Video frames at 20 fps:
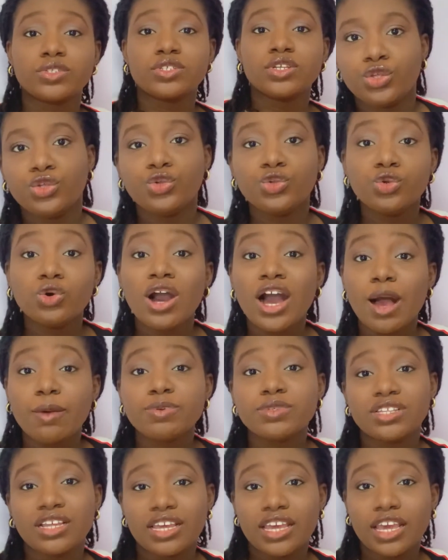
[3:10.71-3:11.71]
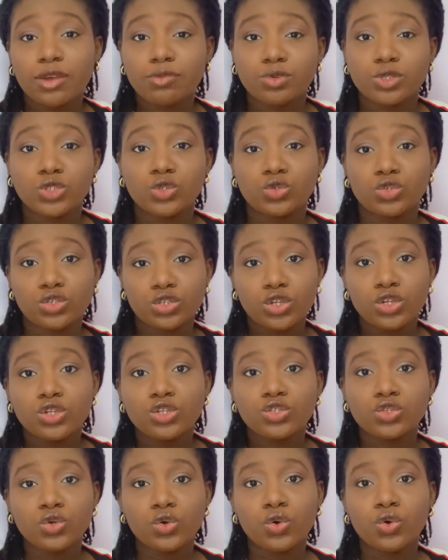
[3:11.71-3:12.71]
You know apps like Episode,
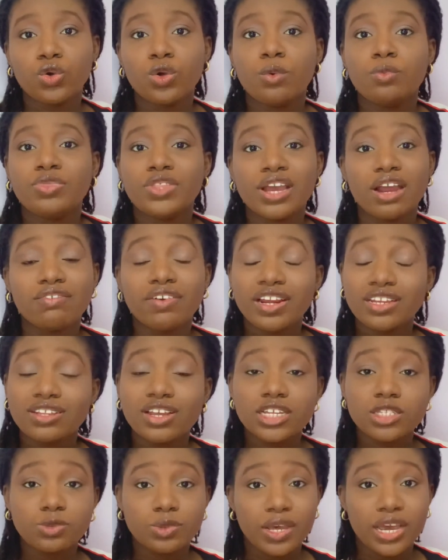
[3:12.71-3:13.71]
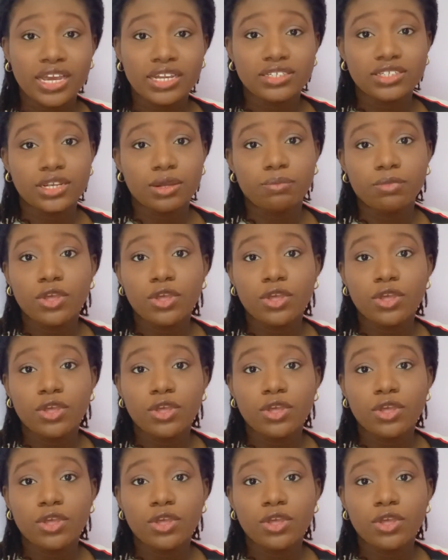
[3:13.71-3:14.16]
so there are writers behind them.